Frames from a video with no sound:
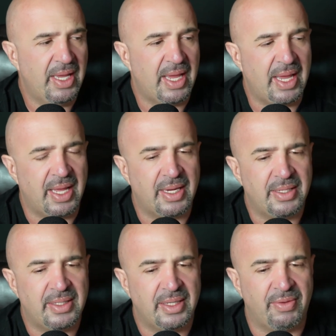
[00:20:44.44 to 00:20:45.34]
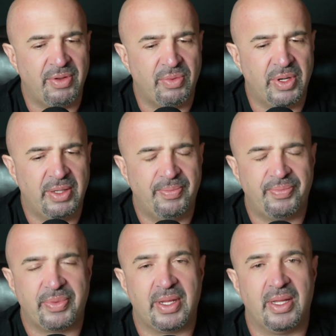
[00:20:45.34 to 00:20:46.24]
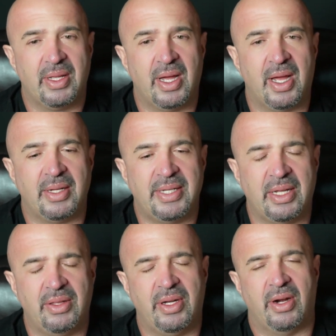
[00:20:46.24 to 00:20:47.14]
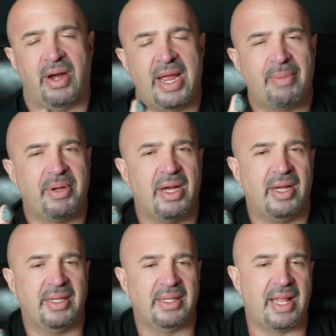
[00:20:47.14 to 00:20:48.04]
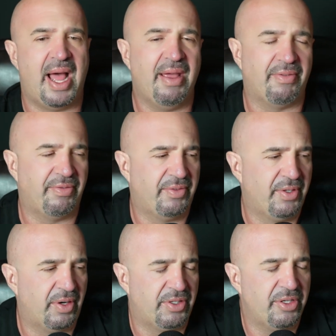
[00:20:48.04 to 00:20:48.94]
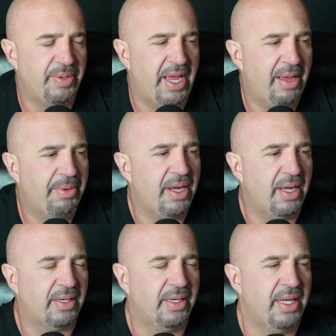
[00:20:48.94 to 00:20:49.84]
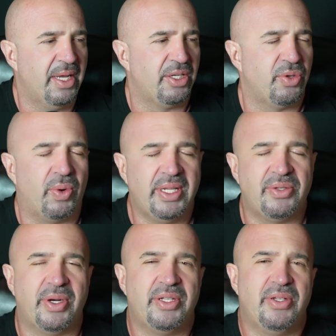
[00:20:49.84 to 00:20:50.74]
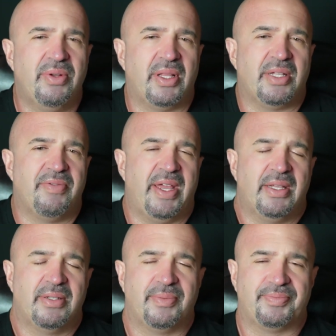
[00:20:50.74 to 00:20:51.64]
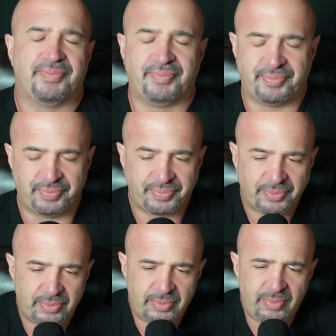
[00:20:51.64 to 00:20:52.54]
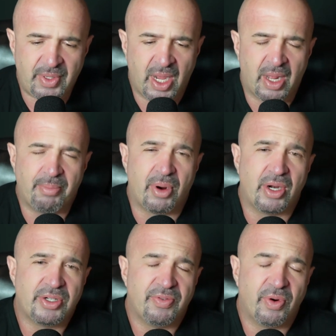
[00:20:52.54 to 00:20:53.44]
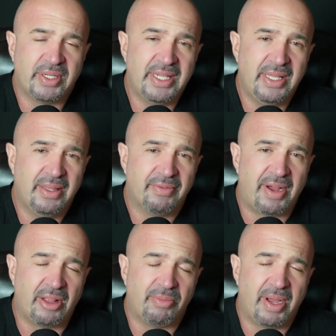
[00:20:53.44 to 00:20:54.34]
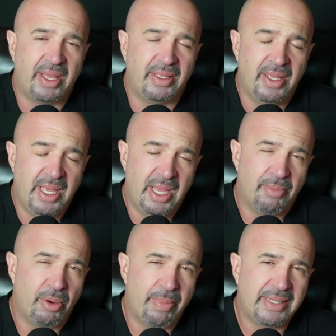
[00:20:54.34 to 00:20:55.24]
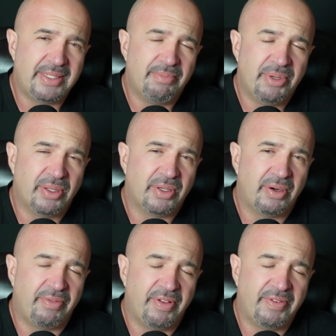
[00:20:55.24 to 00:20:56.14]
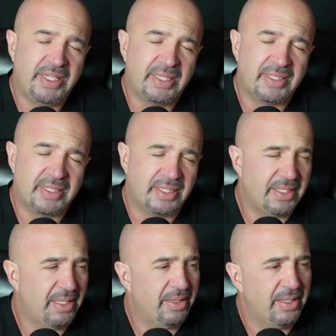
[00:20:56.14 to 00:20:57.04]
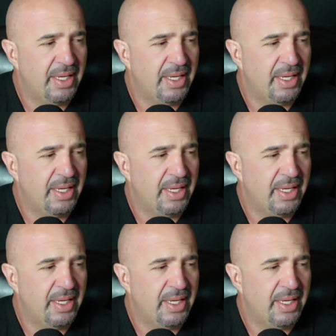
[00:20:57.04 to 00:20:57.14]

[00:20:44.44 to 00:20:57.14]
And if you would, uh, take a look at our AmpCon live, or excuse me, AmpCon 2022 in Las Vegas on March 14th, followed by Momentum Builder on 15th and 16th